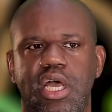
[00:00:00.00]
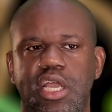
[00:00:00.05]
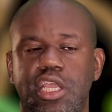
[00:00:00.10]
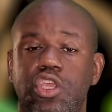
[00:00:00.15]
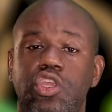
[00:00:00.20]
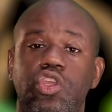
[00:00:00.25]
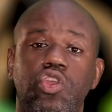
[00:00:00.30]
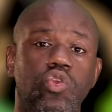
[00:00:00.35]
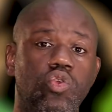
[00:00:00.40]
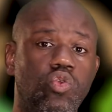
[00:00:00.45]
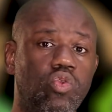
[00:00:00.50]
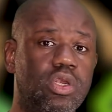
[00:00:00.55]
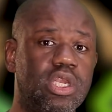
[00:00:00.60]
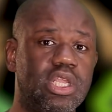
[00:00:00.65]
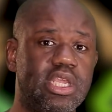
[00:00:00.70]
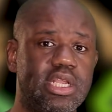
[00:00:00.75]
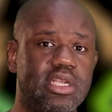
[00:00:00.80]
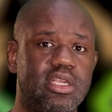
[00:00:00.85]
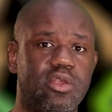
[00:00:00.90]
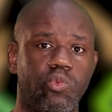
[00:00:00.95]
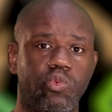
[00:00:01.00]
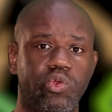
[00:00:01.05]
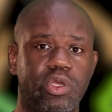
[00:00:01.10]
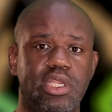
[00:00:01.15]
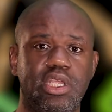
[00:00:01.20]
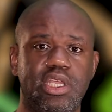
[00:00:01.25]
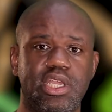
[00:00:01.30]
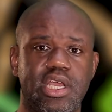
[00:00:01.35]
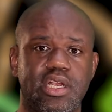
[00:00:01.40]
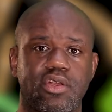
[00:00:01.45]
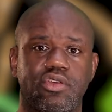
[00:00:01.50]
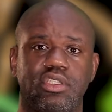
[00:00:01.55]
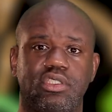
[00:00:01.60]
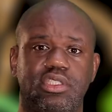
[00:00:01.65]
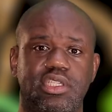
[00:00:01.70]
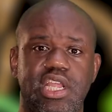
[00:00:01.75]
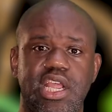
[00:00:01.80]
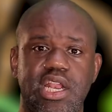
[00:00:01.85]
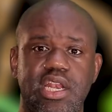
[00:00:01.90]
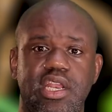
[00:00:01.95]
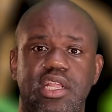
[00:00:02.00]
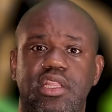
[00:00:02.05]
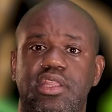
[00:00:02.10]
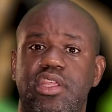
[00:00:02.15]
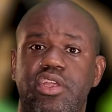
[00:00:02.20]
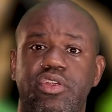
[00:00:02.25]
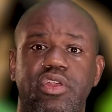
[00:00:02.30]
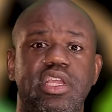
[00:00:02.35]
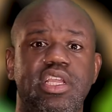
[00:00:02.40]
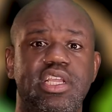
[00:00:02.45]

You need to really understand that there